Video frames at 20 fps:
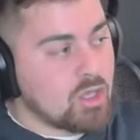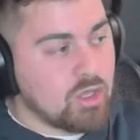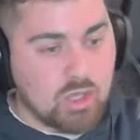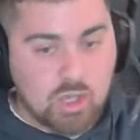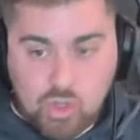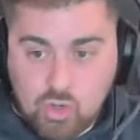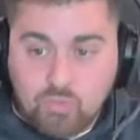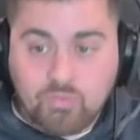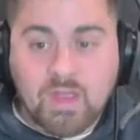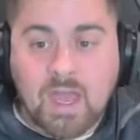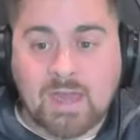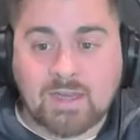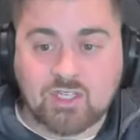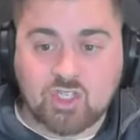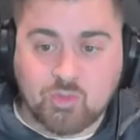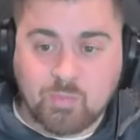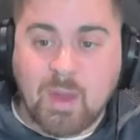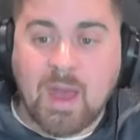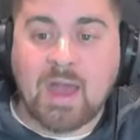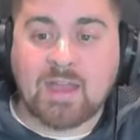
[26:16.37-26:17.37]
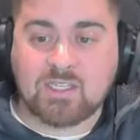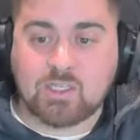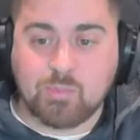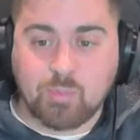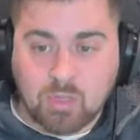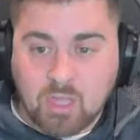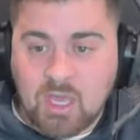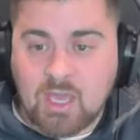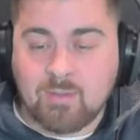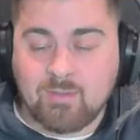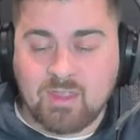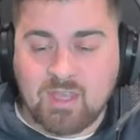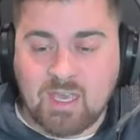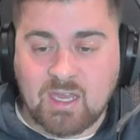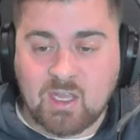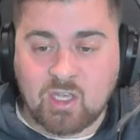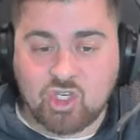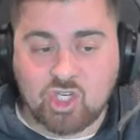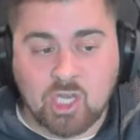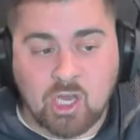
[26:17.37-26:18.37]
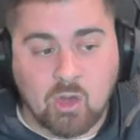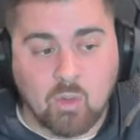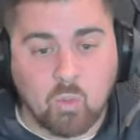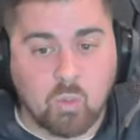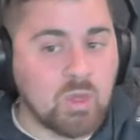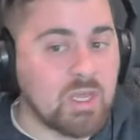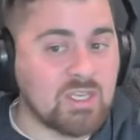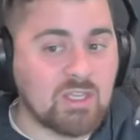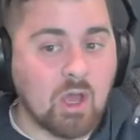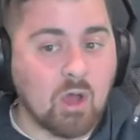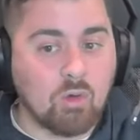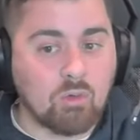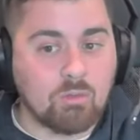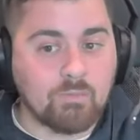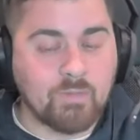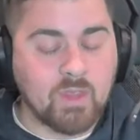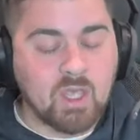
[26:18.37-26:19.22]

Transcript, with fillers: You've got a spot to play him in the NHL. We don't.